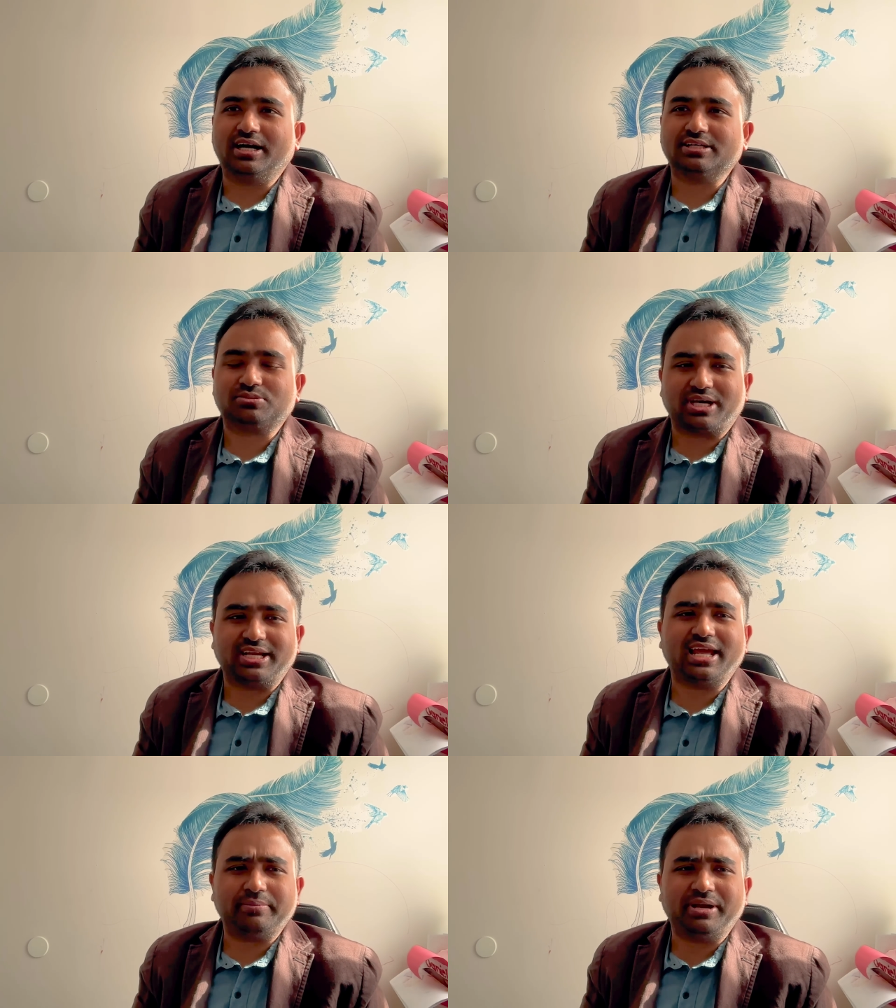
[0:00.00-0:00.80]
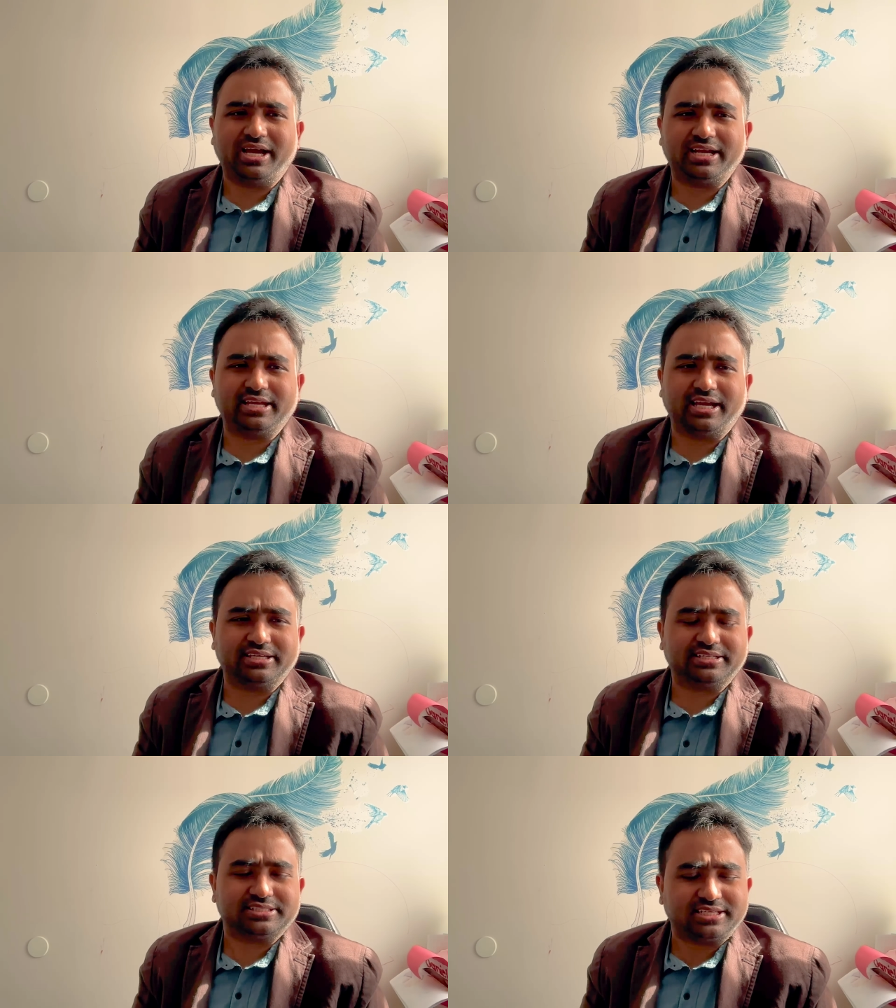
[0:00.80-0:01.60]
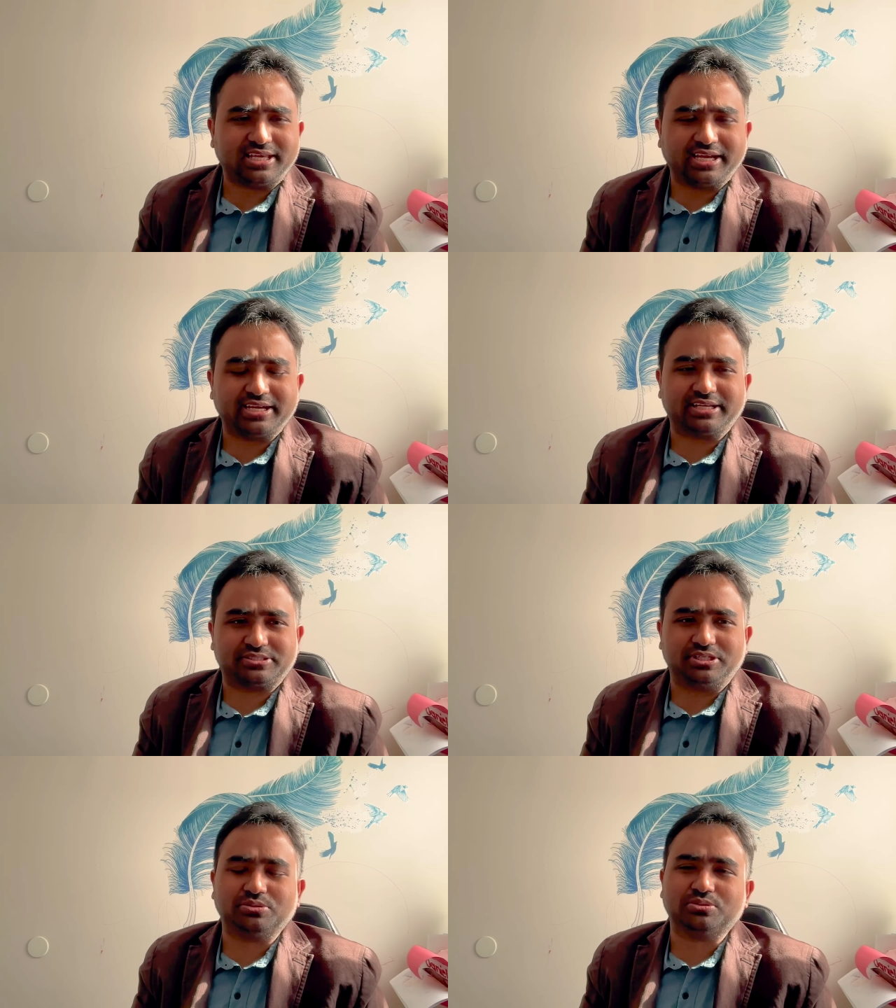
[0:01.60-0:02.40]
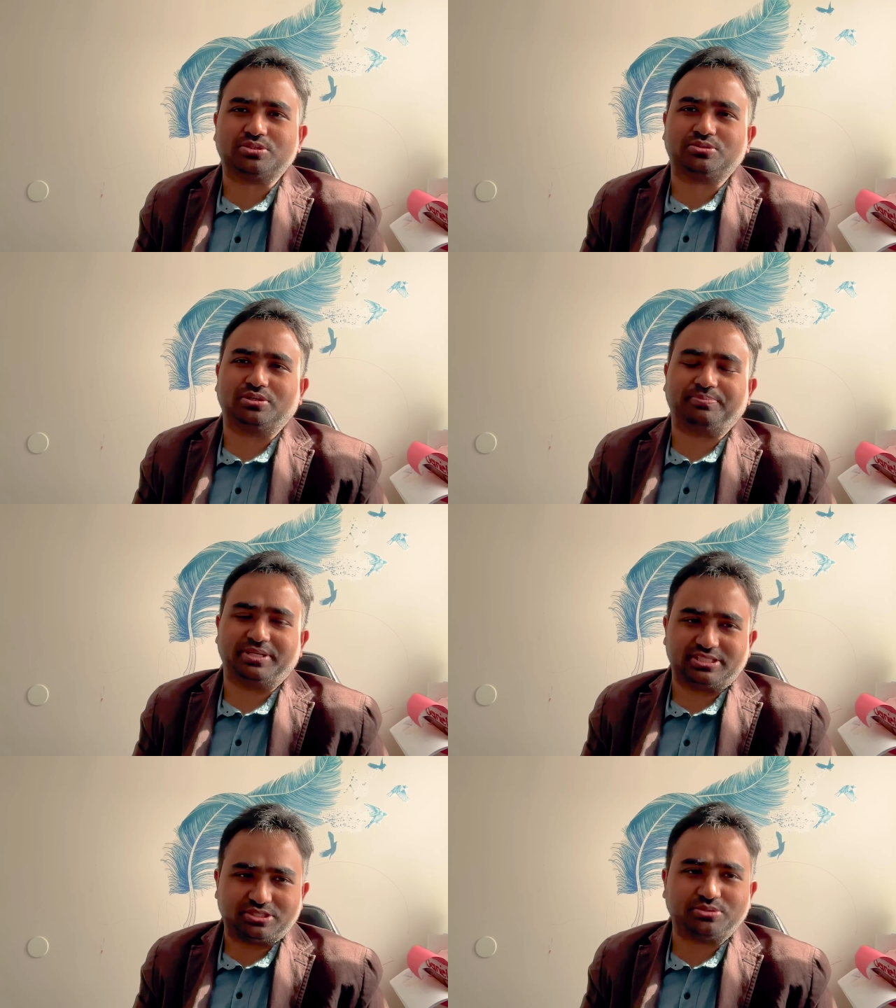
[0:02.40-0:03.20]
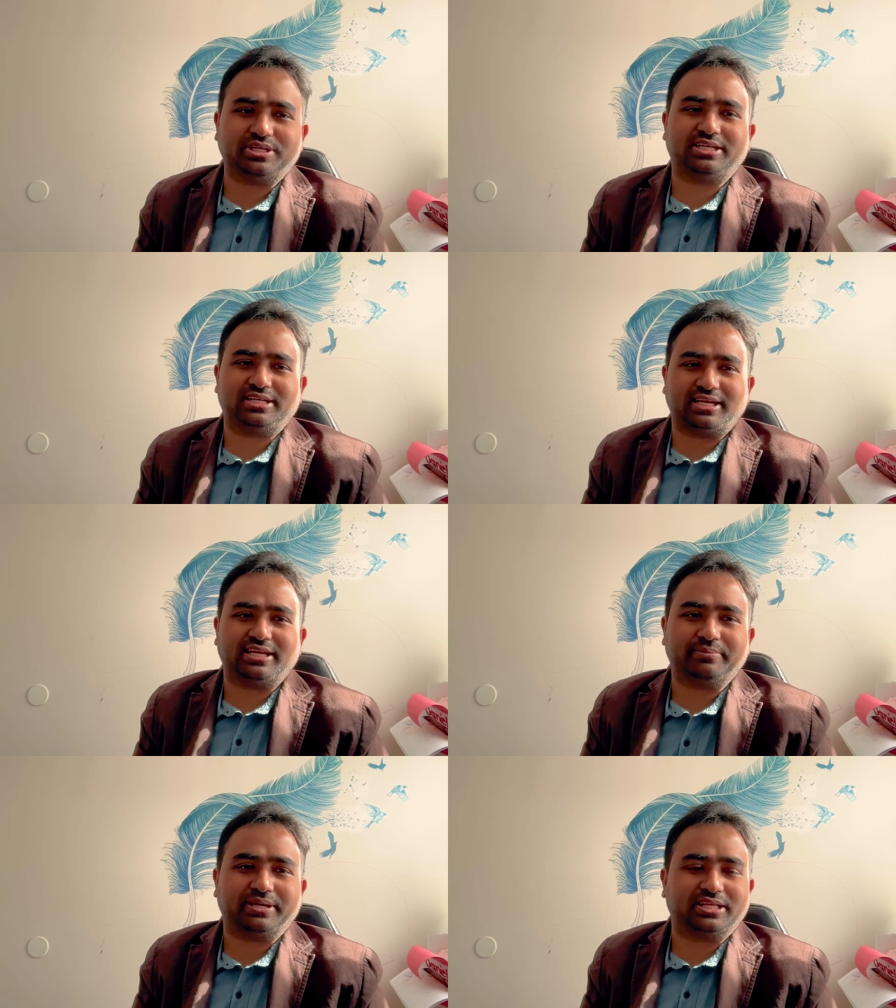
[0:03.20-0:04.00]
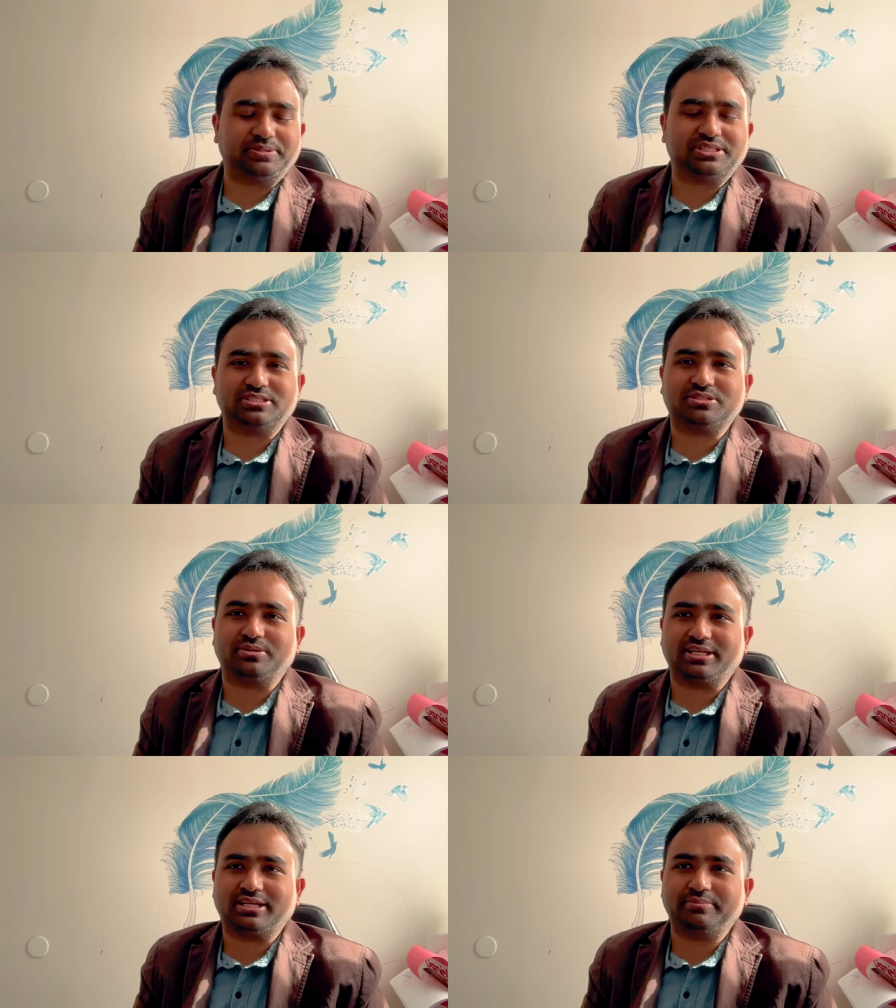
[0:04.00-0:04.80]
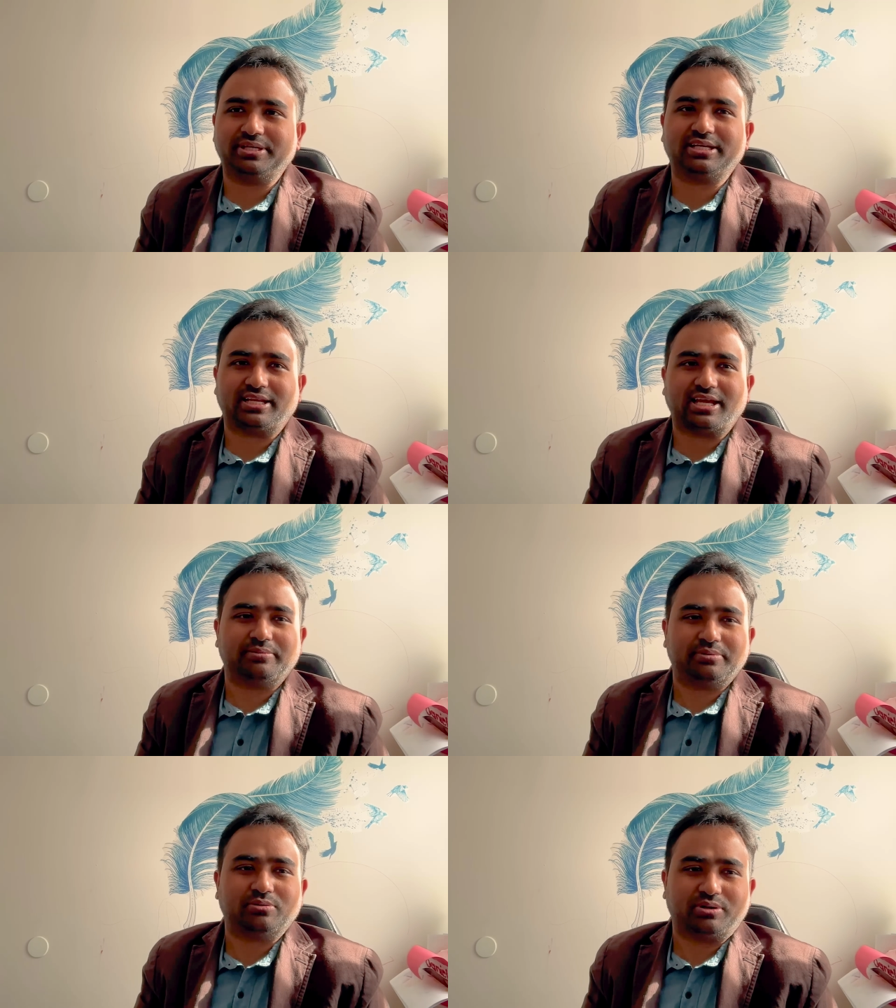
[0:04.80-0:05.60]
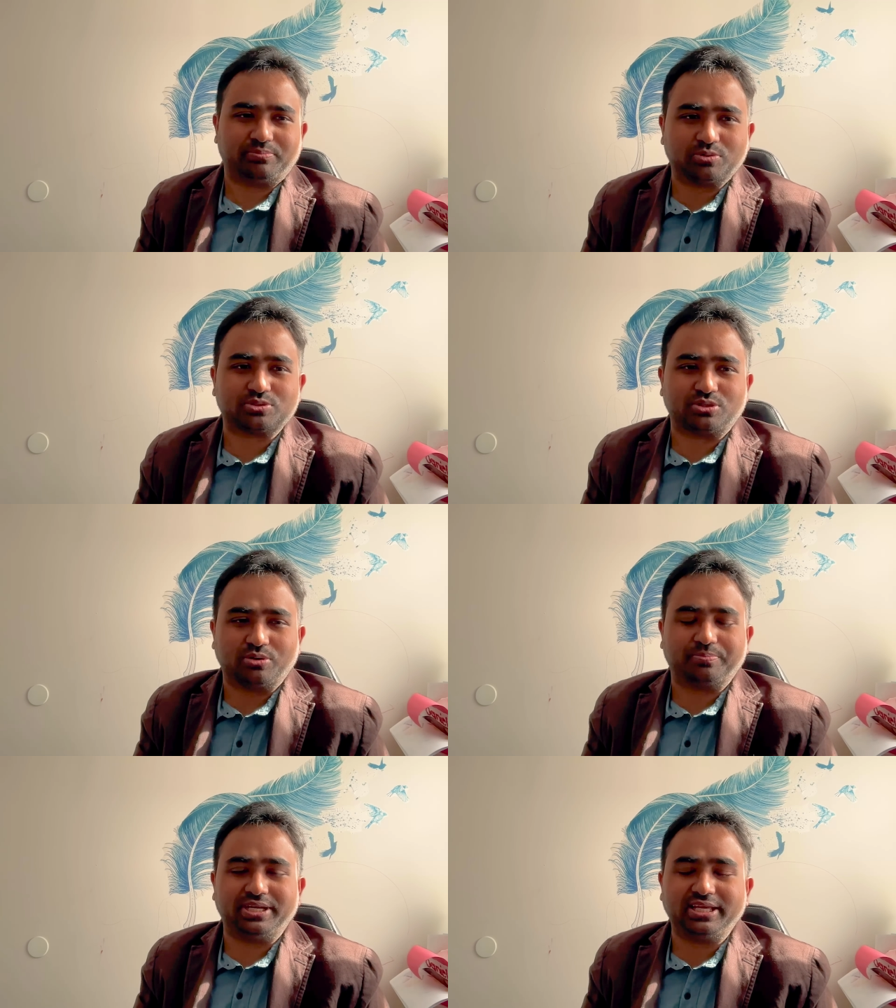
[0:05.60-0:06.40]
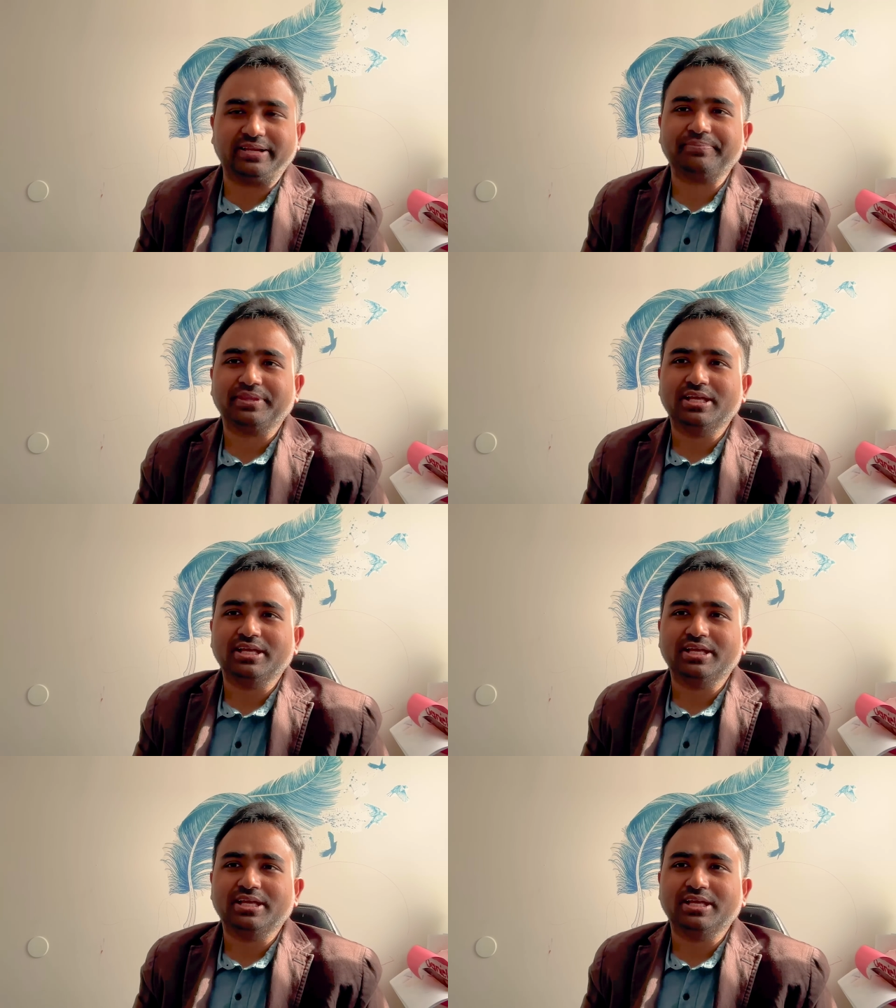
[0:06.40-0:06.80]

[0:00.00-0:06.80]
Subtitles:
So currently I'm hiring. I recently hired actually two PhD student. I have another PhD student coming, and I have one postdoc opening.